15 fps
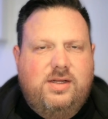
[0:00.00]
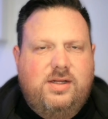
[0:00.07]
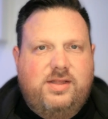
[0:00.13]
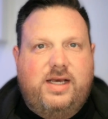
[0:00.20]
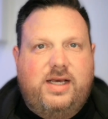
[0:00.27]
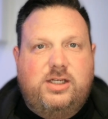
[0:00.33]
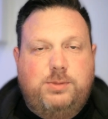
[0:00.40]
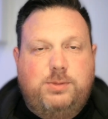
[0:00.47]

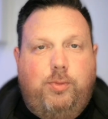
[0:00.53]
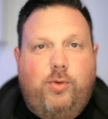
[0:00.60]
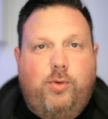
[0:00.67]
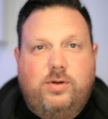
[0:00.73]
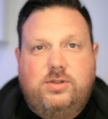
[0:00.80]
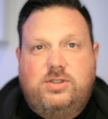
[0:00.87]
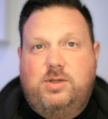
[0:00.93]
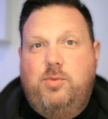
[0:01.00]
They
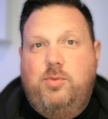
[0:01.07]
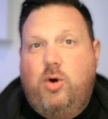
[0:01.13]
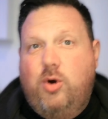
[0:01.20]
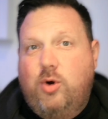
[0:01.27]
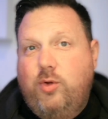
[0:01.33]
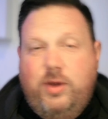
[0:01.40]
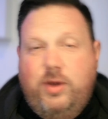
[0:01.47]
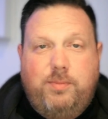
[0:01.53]
explored some
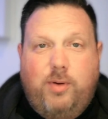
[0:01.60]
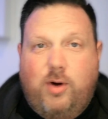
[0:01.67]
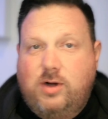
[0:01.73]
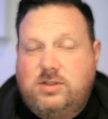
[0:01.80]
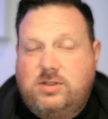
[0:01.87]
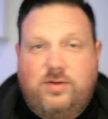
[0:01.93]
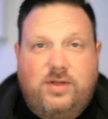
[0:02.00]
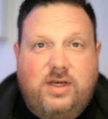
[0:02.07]
early
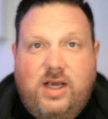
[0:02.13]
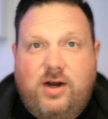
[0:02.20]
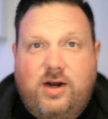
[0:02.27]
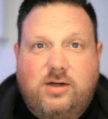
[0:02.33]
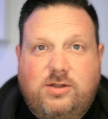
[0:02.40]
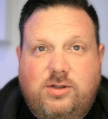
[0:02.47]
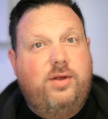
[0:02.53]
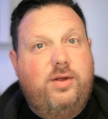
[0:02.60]
parts of the
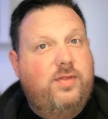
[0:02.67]
character